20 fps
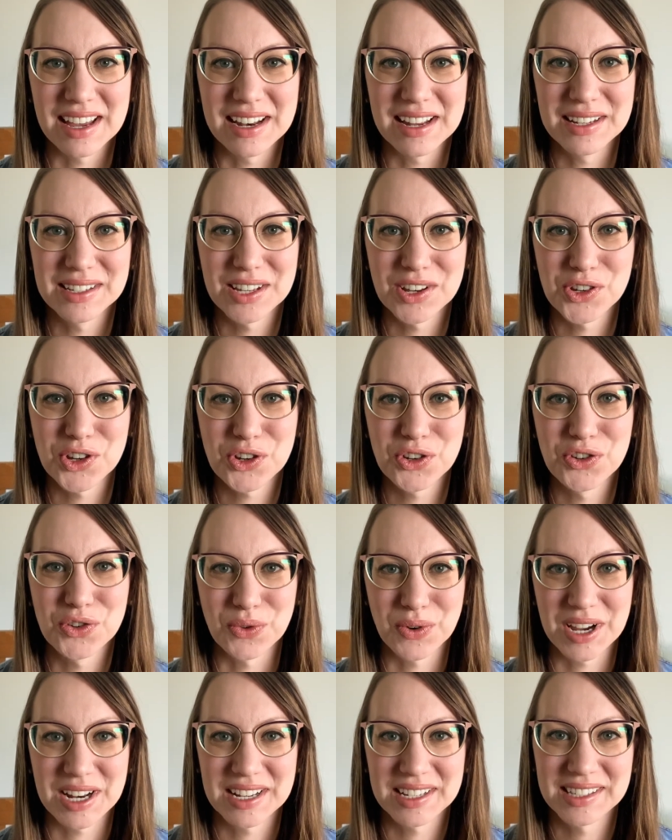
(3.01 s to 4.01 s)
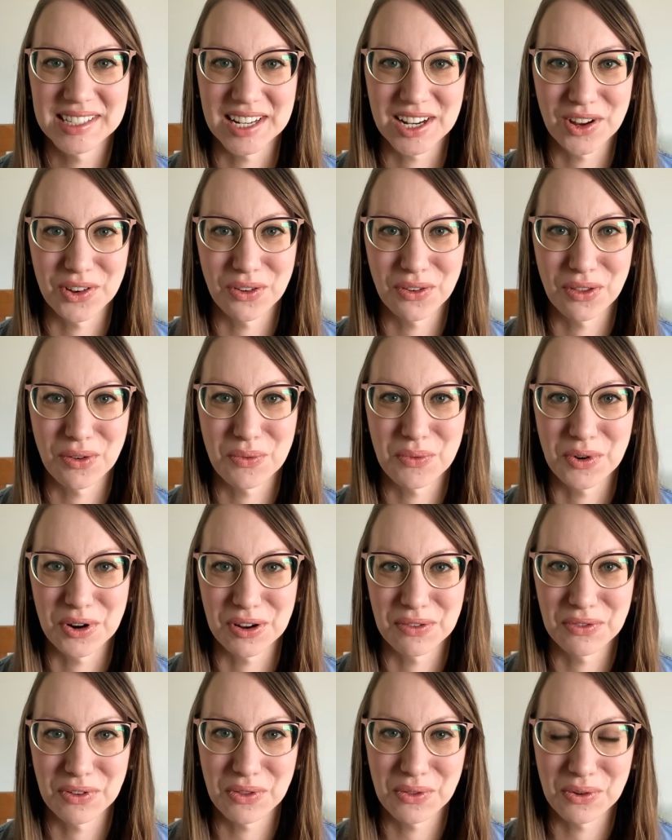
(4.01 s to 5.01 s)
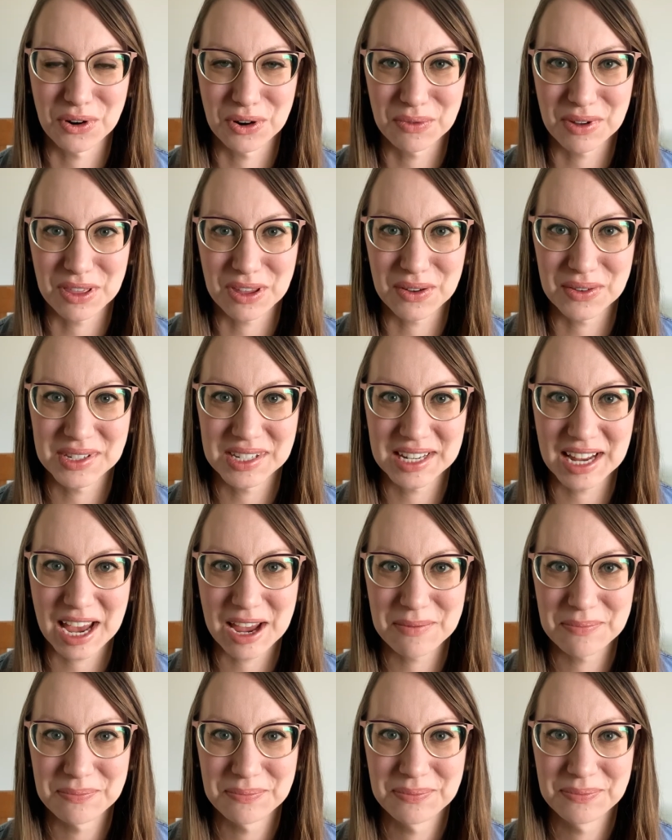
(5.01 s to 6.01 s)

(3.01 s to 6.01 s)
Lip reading: and it's such a joy to sit under the Word of the Lord with you today.